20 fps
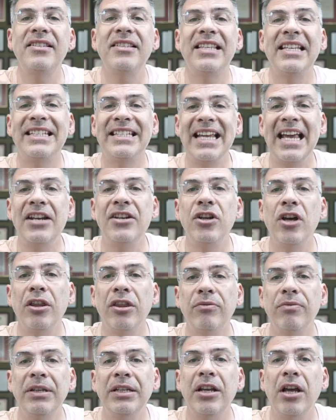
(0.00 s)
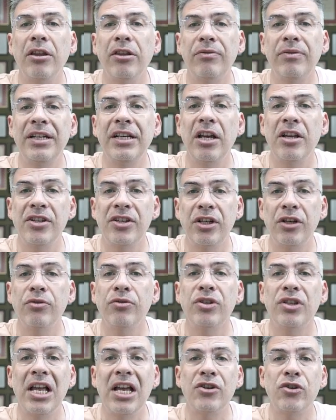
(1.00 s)
the ten dot three dot three dot zero
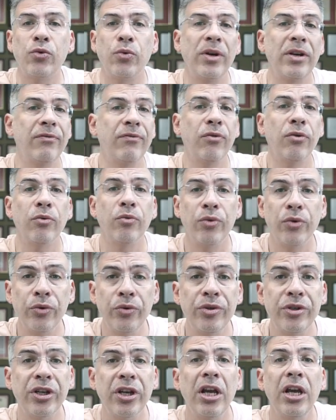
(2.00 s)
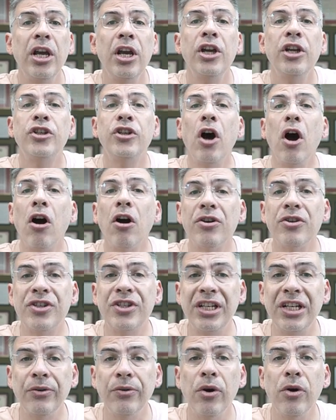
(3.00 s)
slash twenty-four route to R
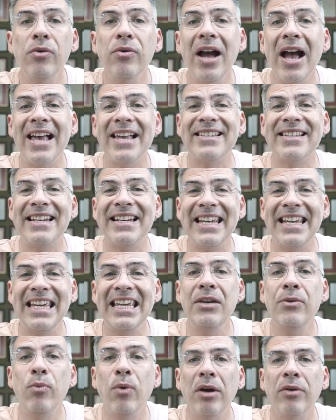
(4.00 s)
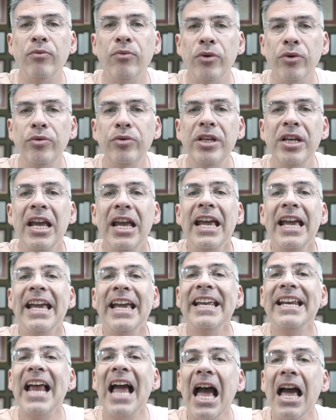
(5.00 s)
zero as an E one route,
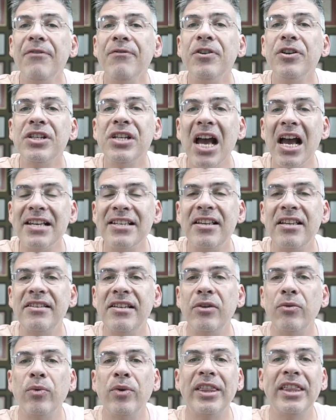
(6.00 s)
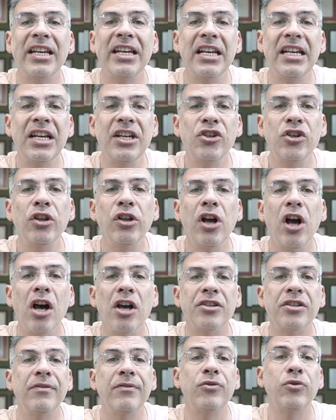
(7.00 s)
it advertises it with an initial
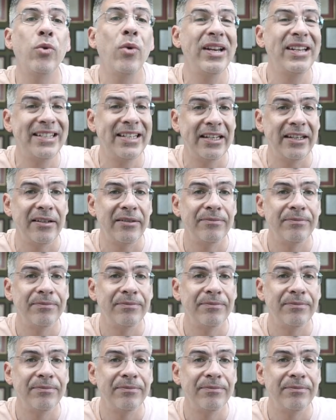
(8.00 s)
cost of twenty.